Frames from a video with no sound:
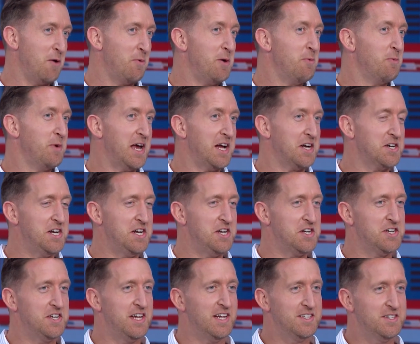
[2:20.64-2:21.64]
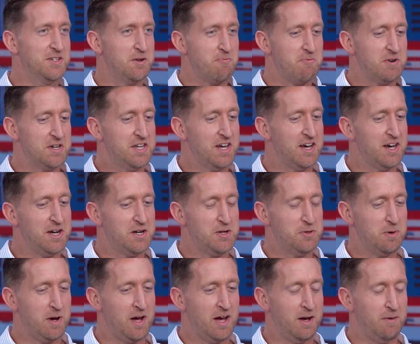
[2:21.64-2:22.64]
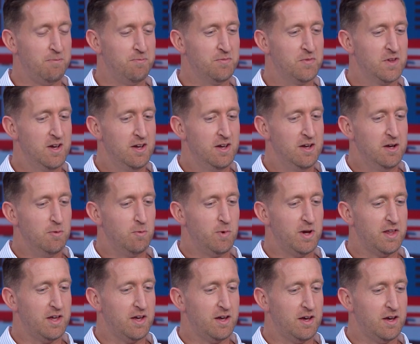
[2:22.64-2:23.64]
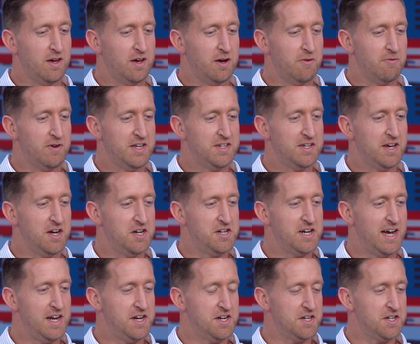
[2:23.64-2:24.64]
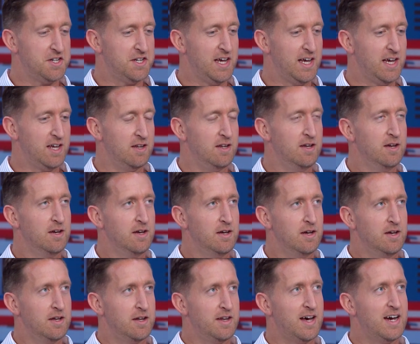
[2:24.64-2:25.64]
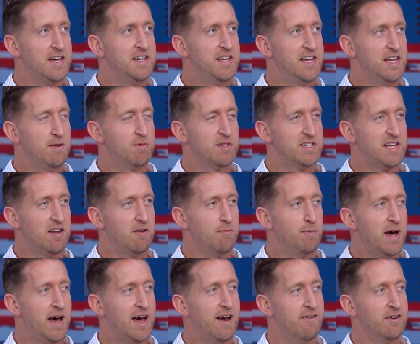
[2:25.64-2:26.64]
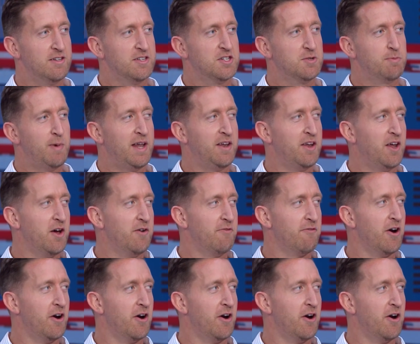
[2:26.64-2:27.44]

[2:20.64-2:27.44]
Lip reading: we actually just did some research with a research agency, and 19% of parents spend over